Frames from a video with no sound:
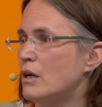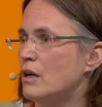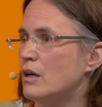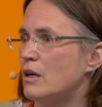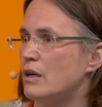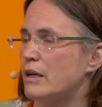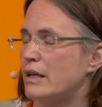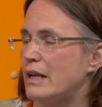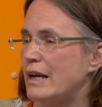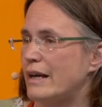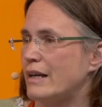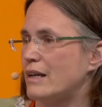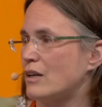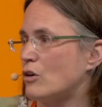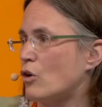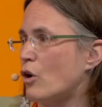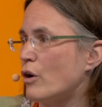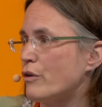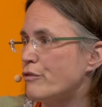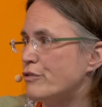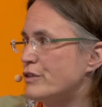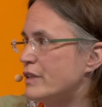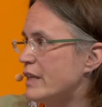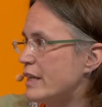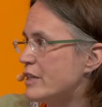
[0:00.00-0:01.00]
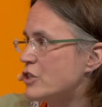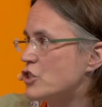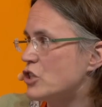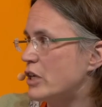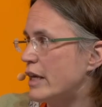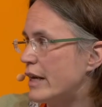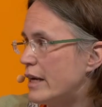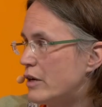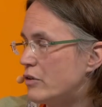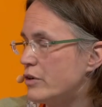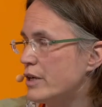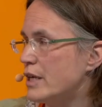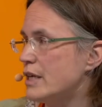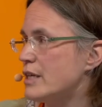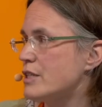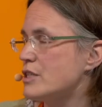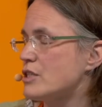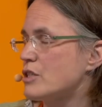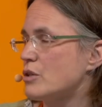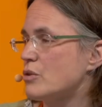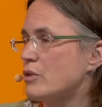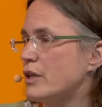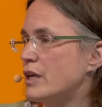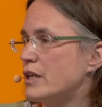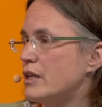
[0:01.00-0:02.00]
like a confidential area,
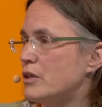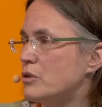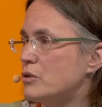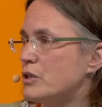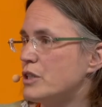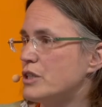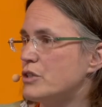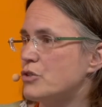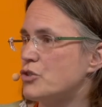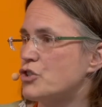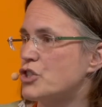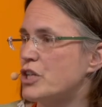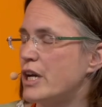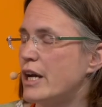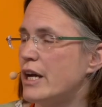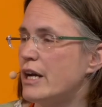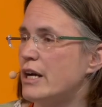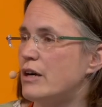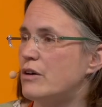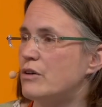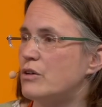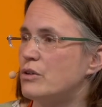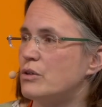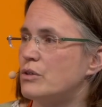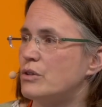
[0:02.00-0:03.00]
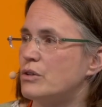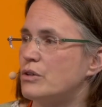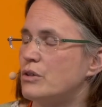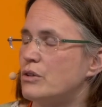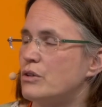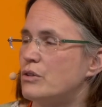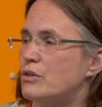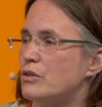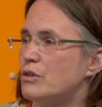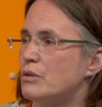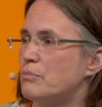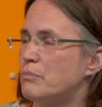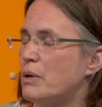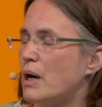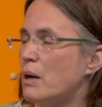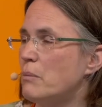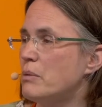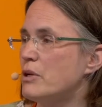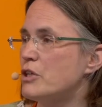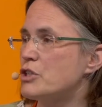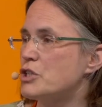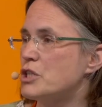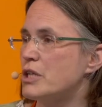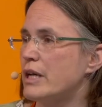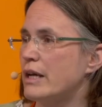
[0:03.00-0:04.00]
so they don't need to share or
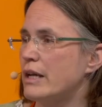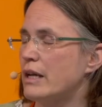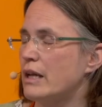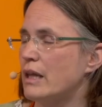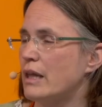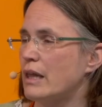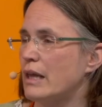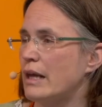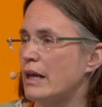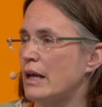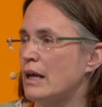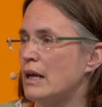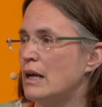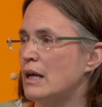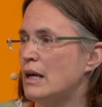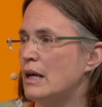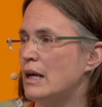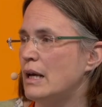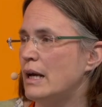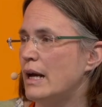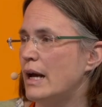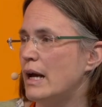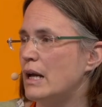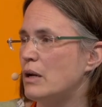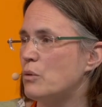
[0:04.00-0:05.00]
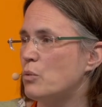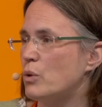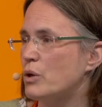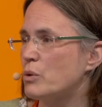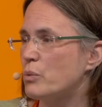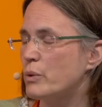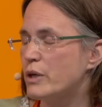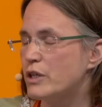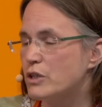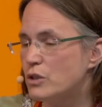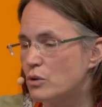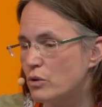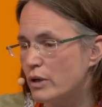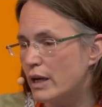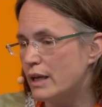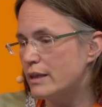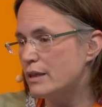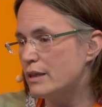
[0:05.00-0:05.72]
publish anything. And what we're doing at the